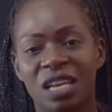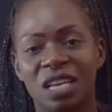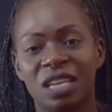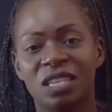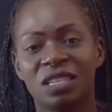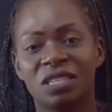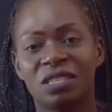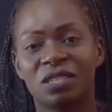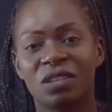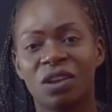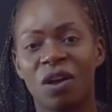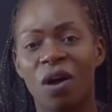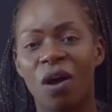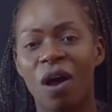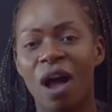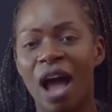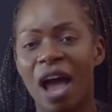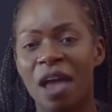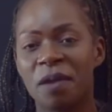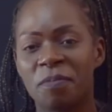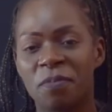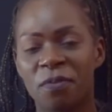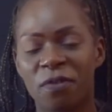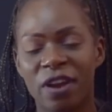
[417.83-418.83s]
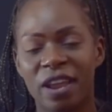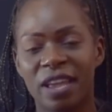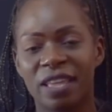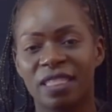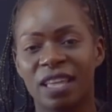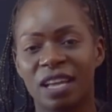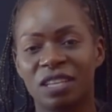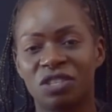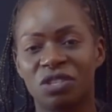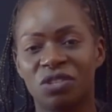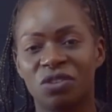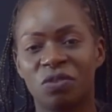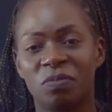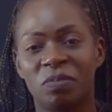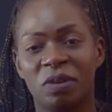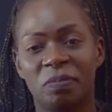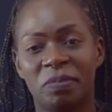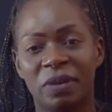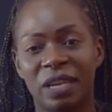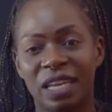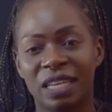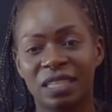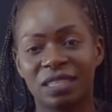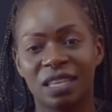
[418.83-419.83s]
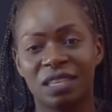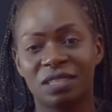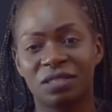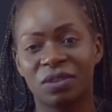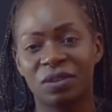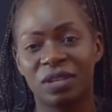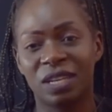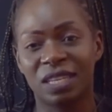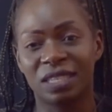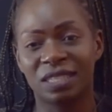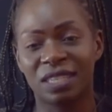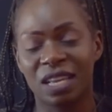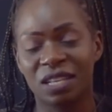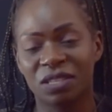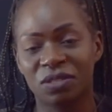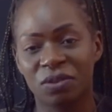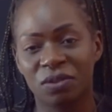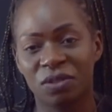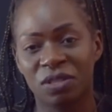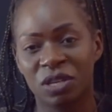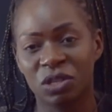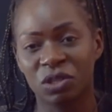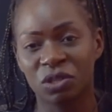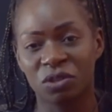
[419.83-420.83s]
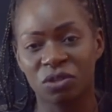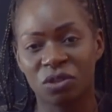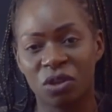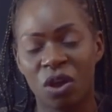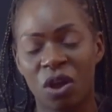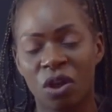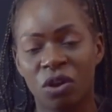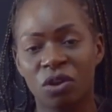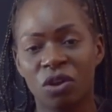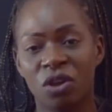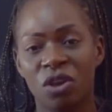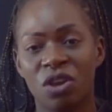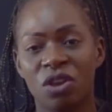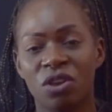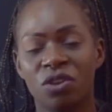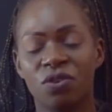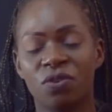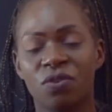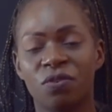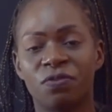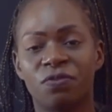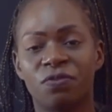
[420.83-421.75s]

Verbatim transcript: So I pray that you'll be blessed as you listen to this song. You'll